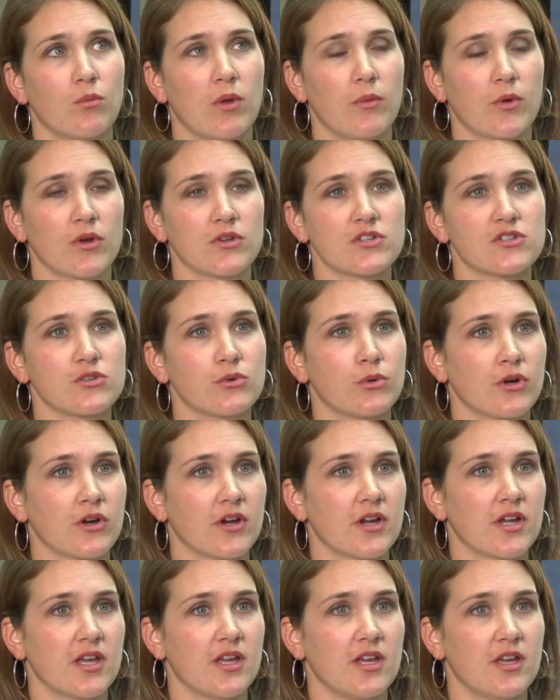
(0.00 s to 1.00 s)
We weren't
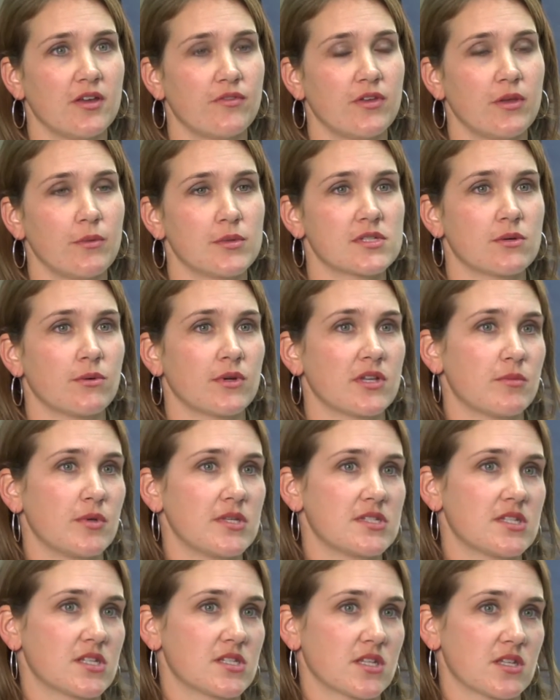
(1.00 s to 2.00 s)
sure if he was going to
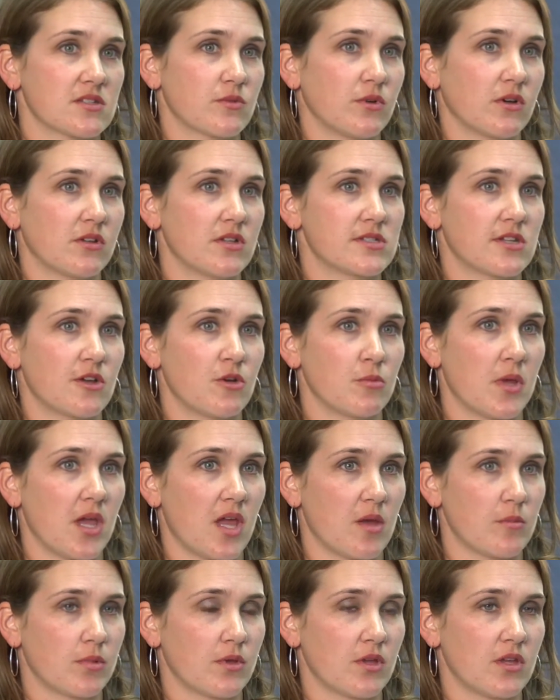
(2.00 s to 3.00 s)
be successful on his home
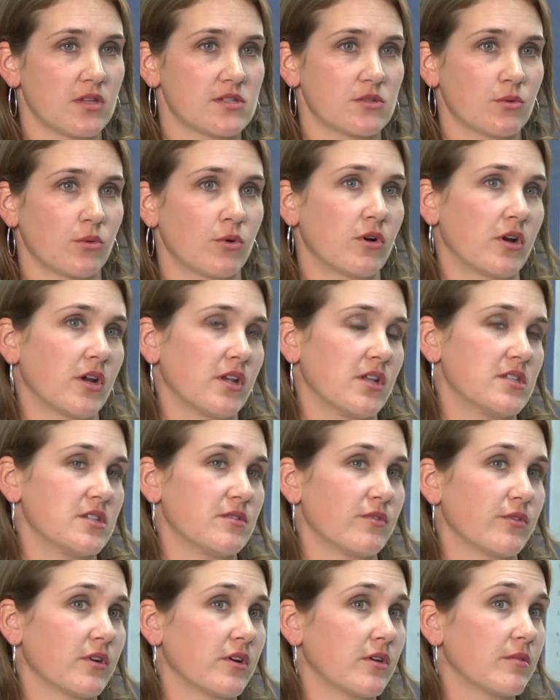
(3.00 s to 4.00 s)
campus or in a
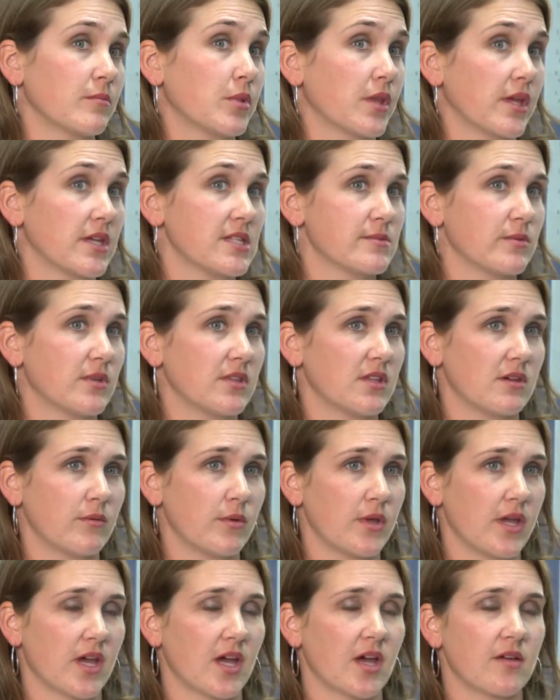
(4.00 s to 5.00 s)
different placement that
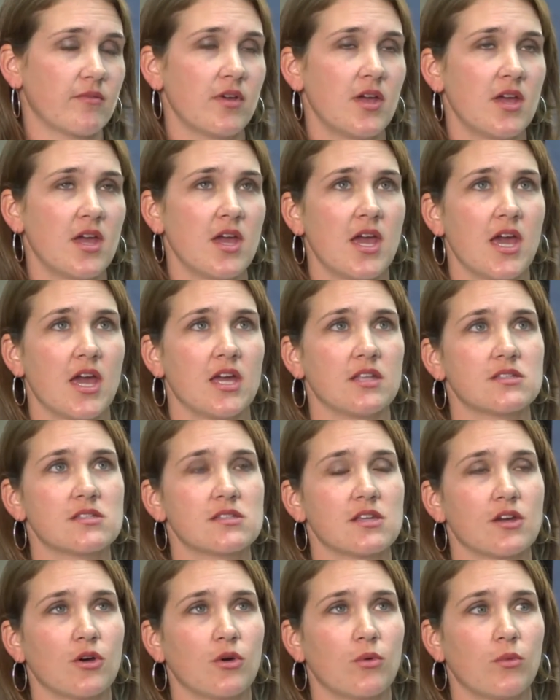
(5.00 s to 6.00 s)
we have. And
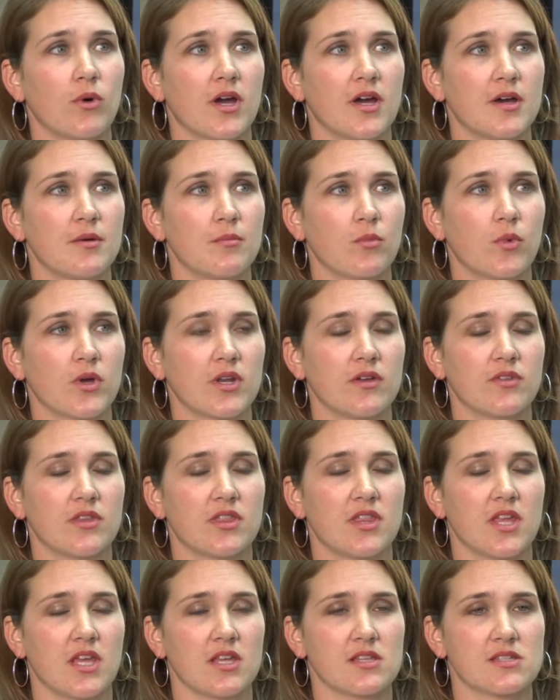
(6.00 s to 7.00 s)
so um, one of the
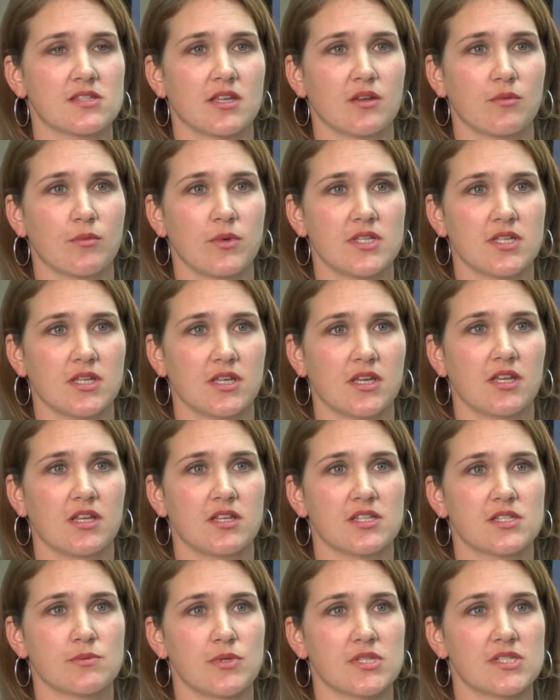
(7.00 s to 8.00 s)
things that we did
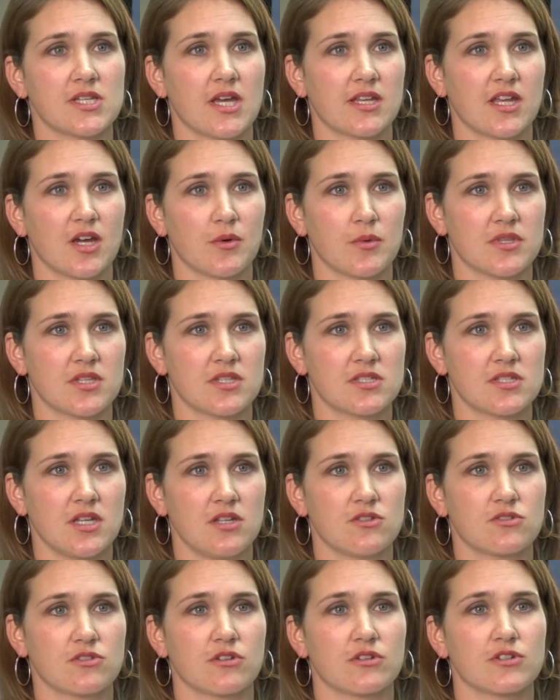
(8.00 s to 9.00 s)
is we sat down with his
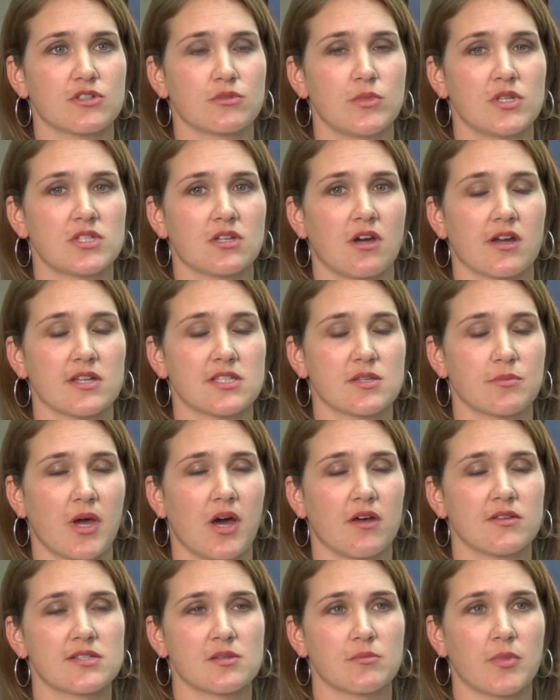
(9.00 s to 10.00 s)
teachers and we talked
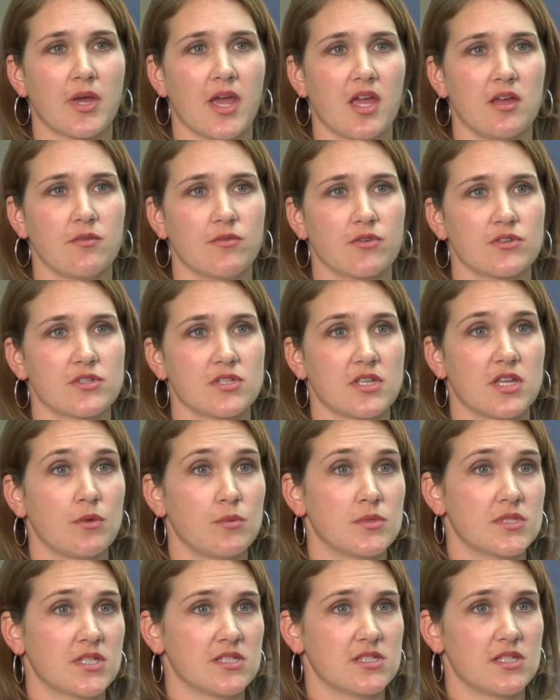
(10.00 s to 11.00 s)
about some behaviors that he
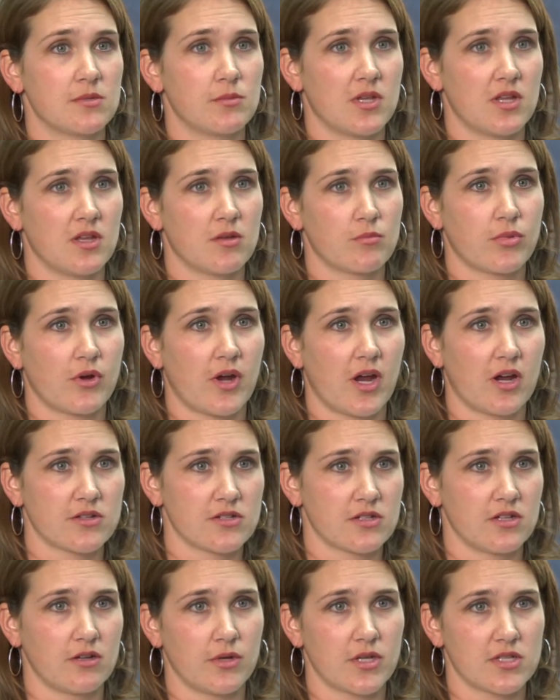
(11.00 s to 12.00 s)
was exhibiting prior
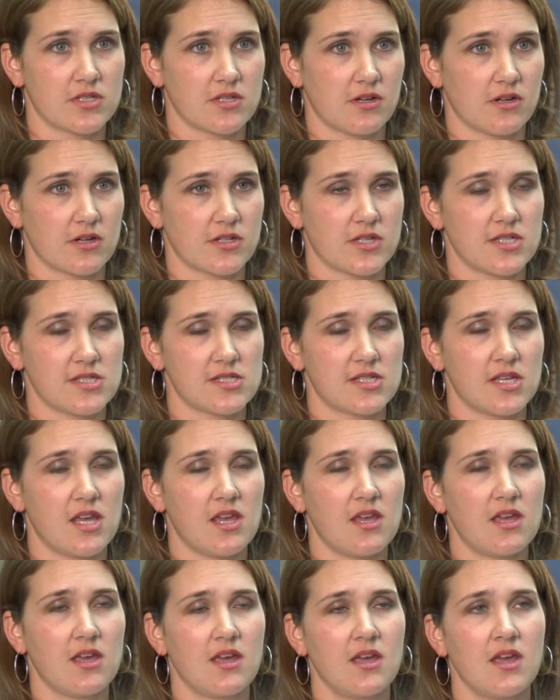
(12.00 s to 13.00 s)
to going to
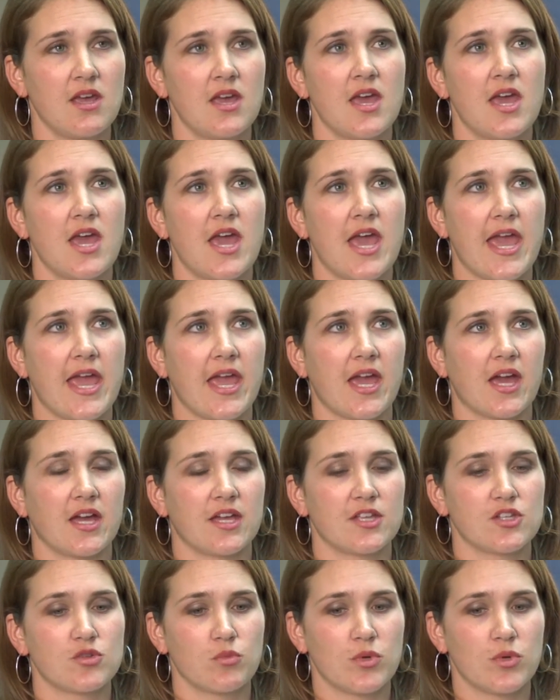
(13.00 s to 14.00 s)
RTC
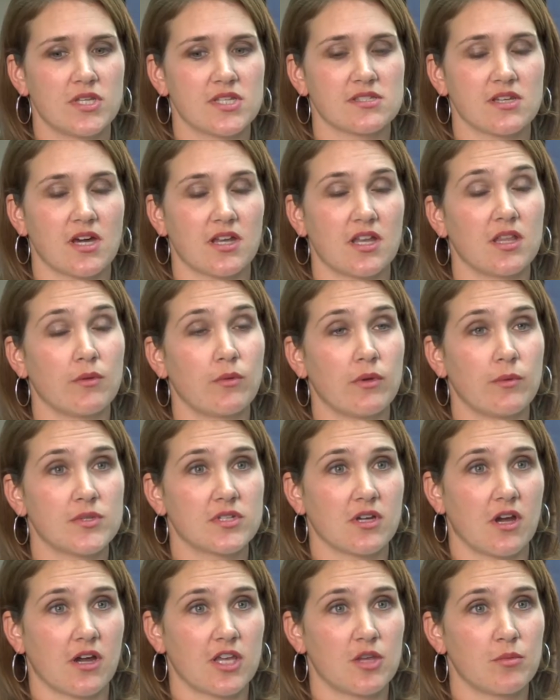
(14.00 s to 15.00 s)
and decided that we would
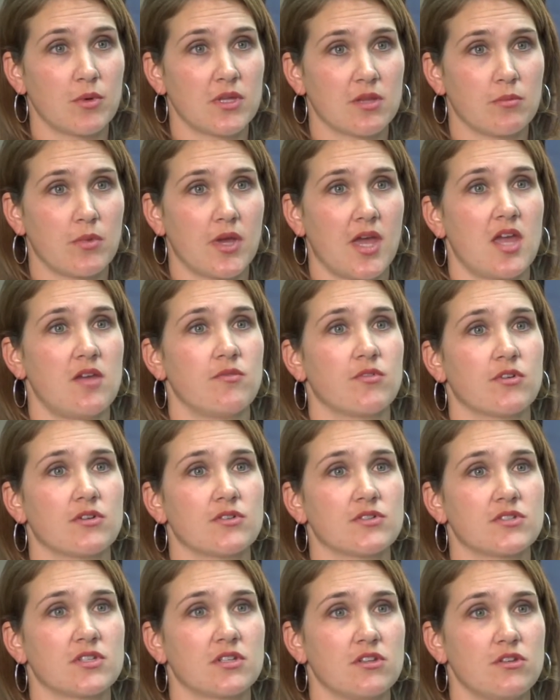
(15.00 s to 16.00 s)
document the
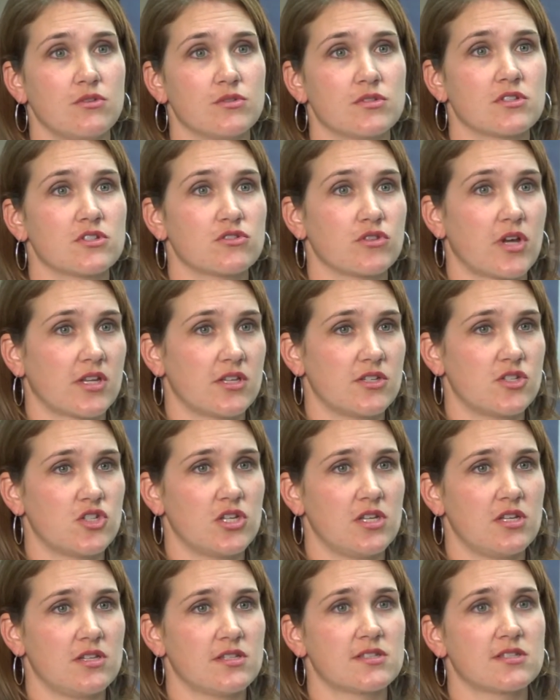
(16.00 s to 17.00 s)
behaviors and use the
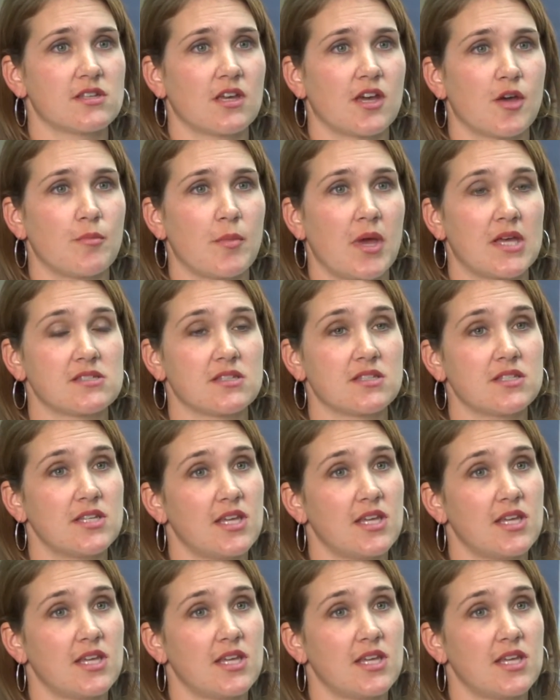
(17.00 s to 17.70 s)
strategies um, as a